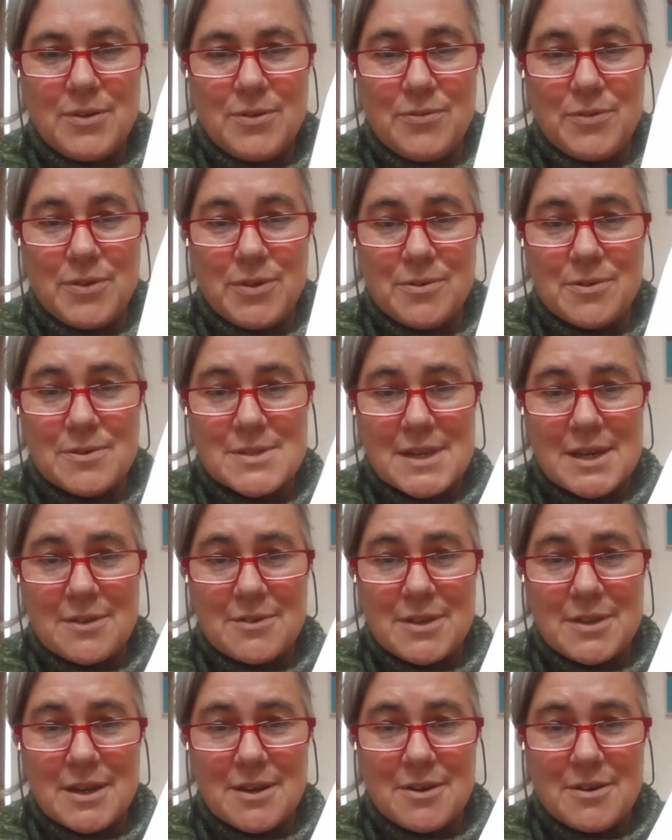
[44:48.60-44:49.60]
you viewers
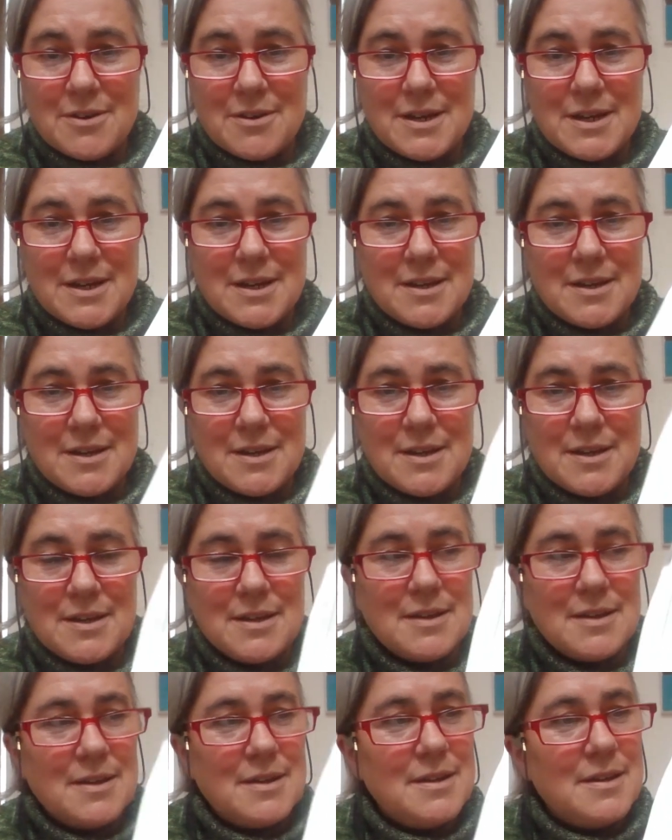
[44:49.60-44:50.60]
out there
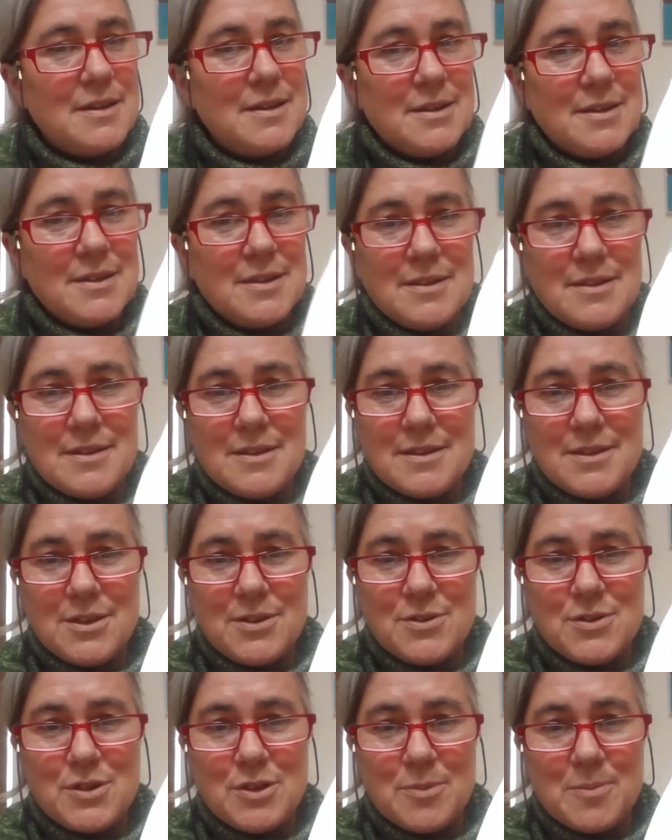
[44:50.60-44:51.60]
in
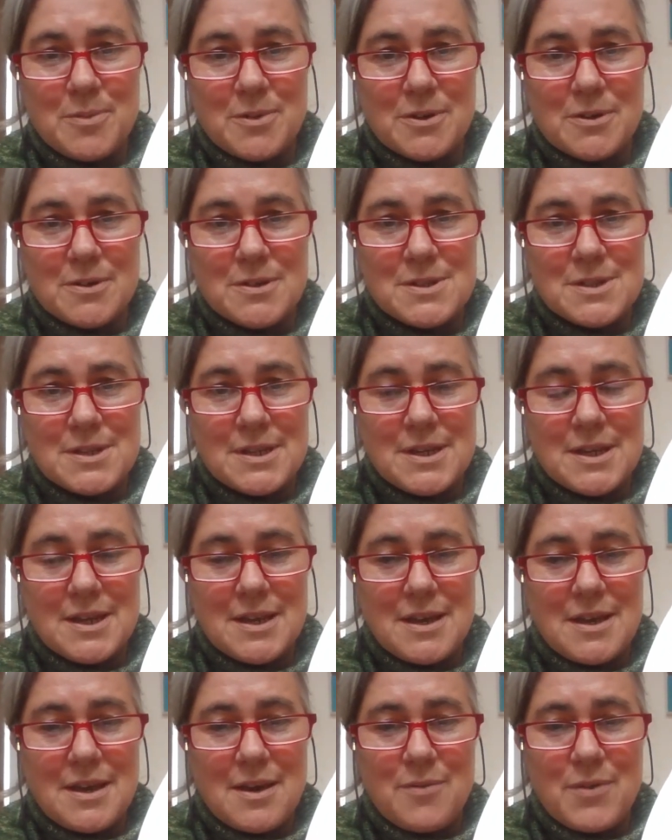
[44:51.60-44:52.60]
YouTube world
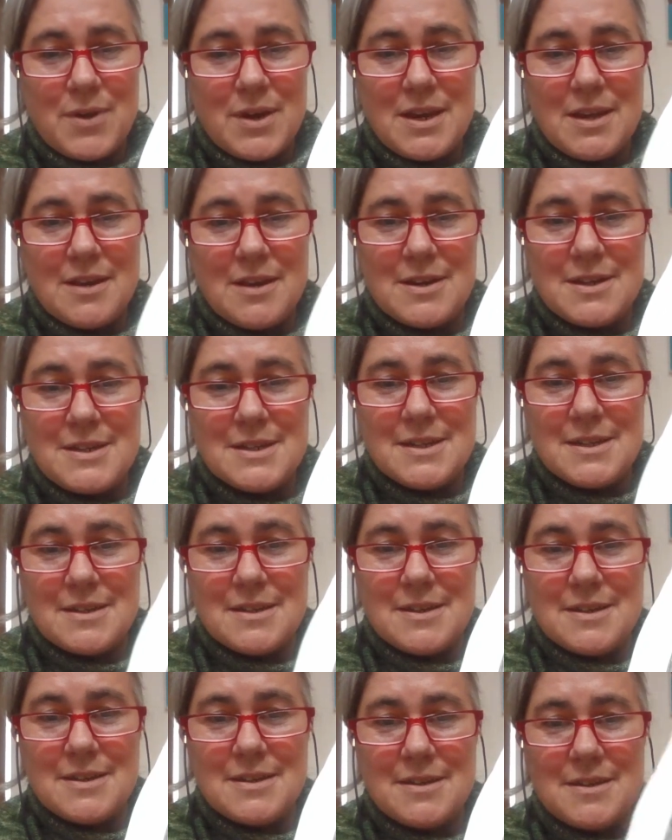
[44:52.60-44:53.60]
have any
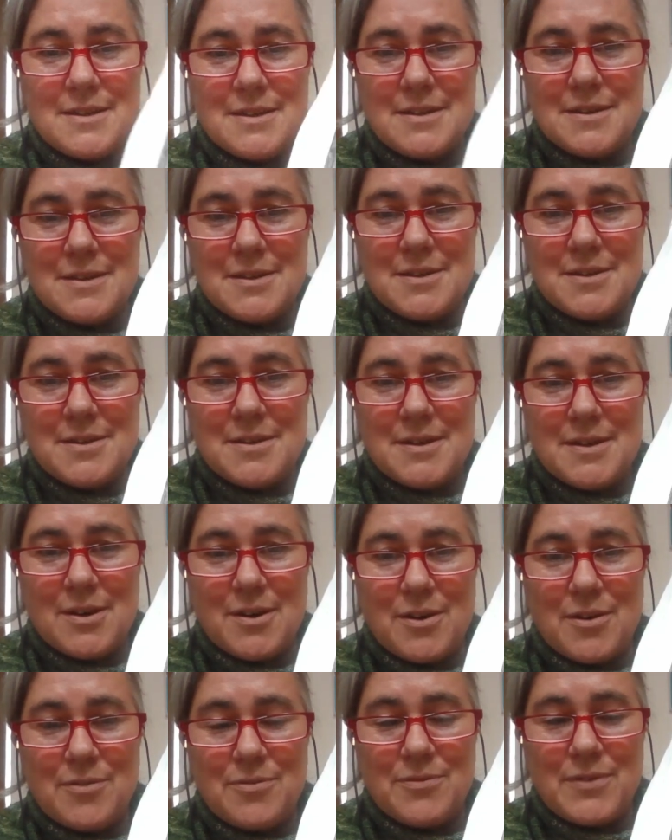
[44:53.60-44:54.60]
idea
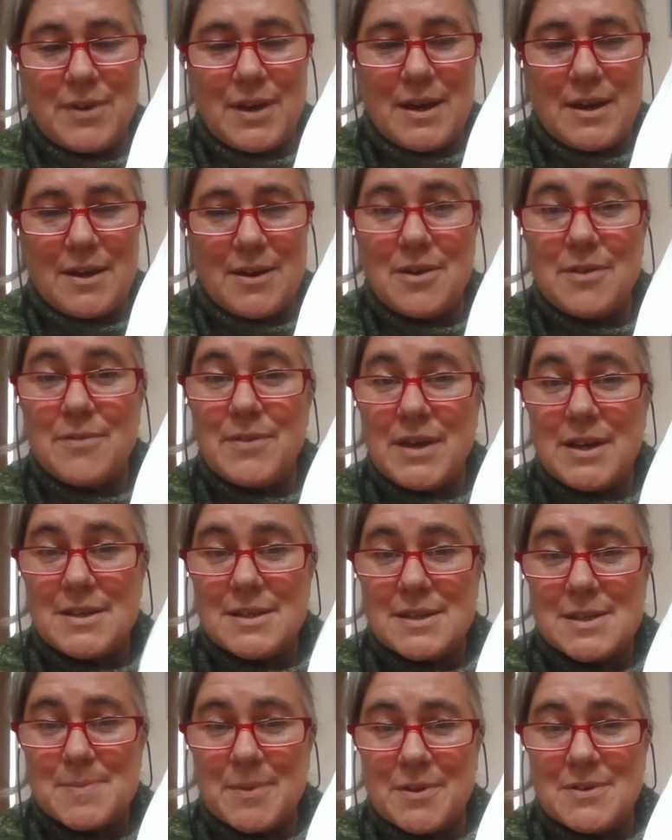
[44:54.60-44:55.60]
of or have
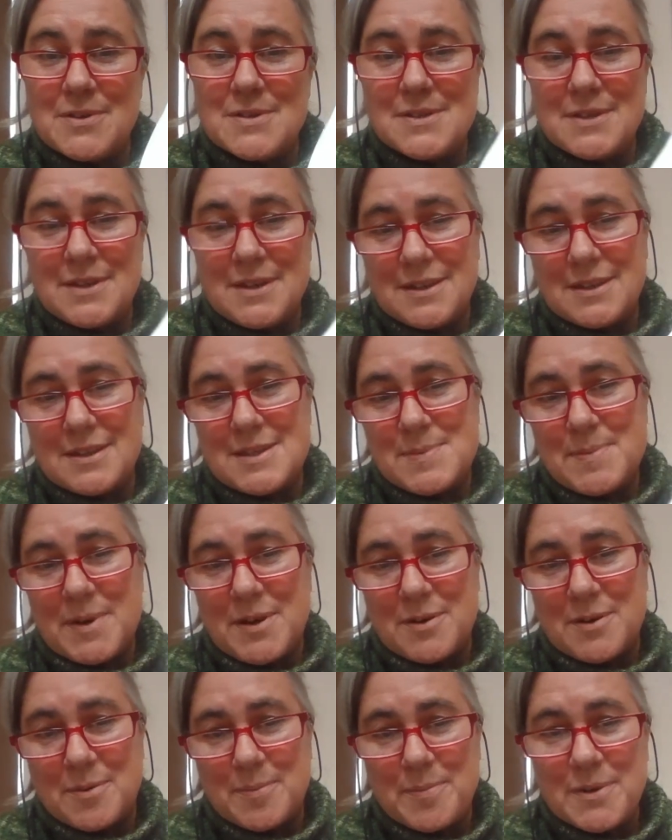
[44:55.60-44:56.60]
had experience knitting
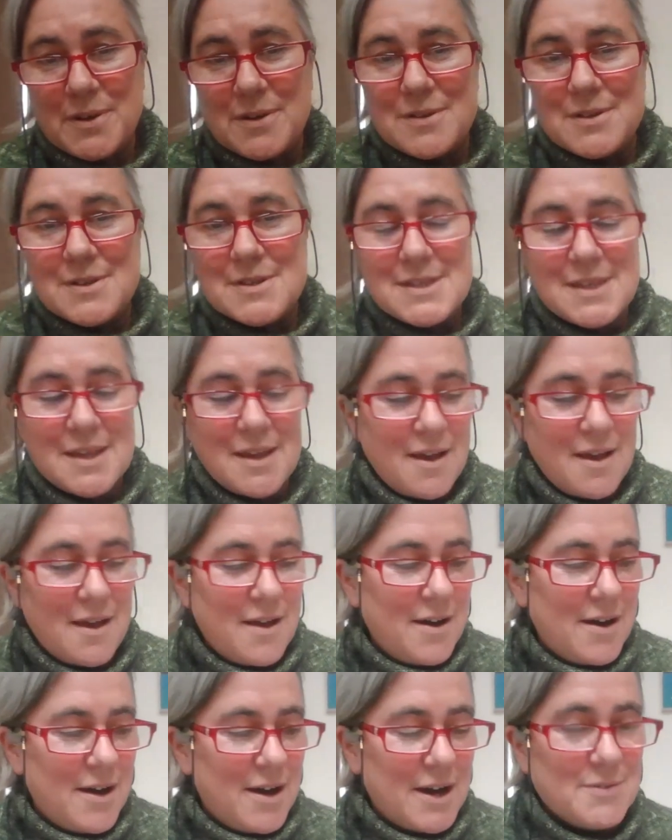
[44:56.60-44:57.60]
this pattern, because
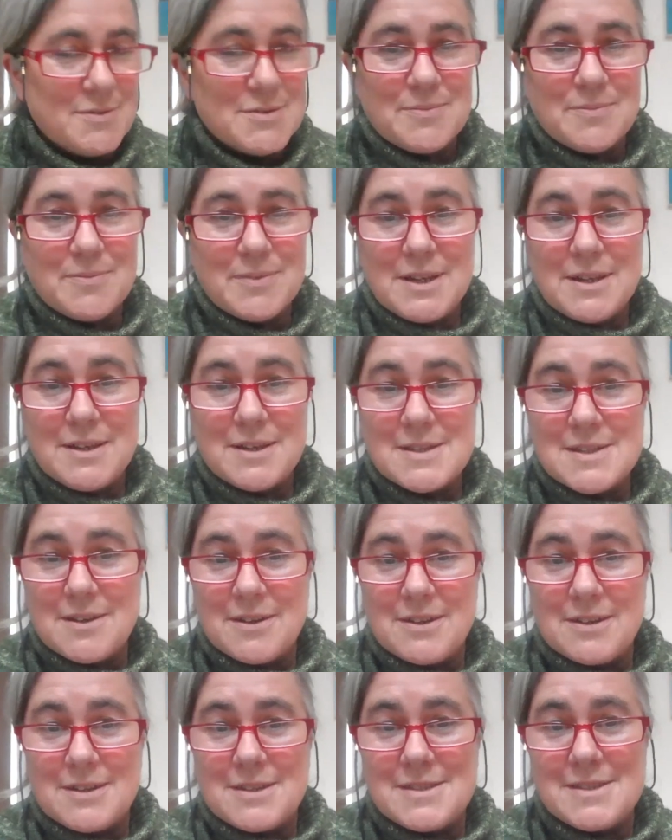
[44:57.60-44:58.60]
I was really
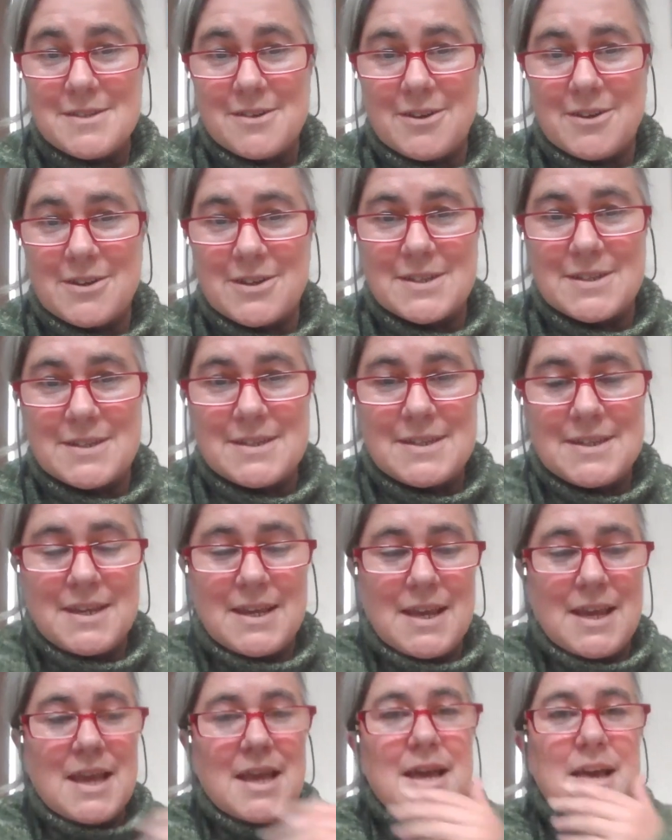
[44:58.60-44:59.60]
excited to start
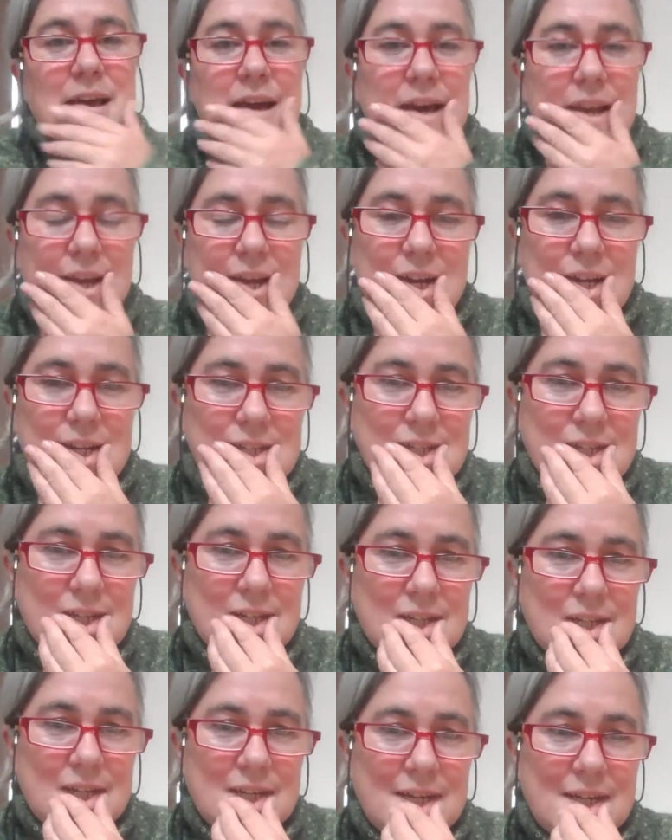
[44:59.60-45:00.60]
it, and I
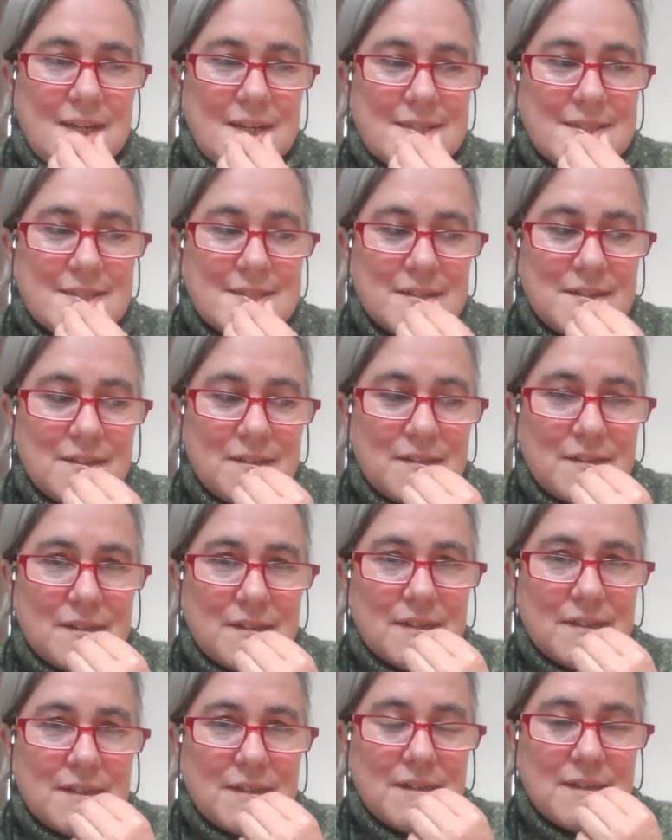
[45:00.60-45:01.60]
actually had cast
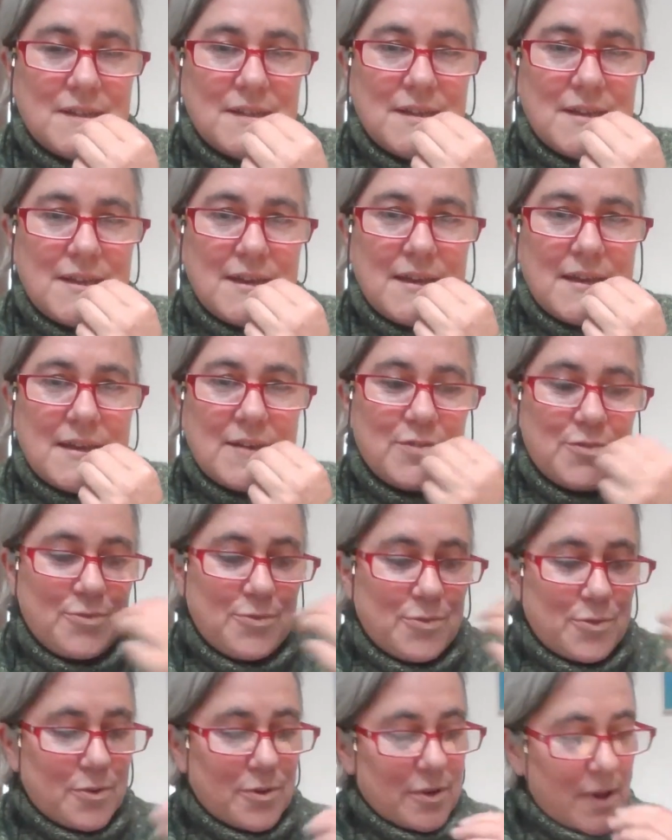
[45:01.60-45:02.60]
on
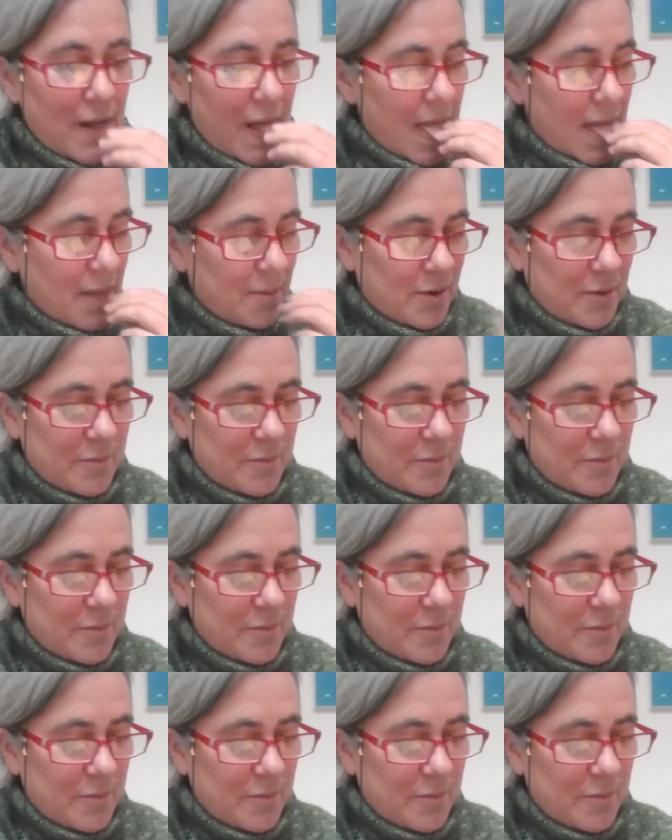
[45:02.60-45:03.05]
for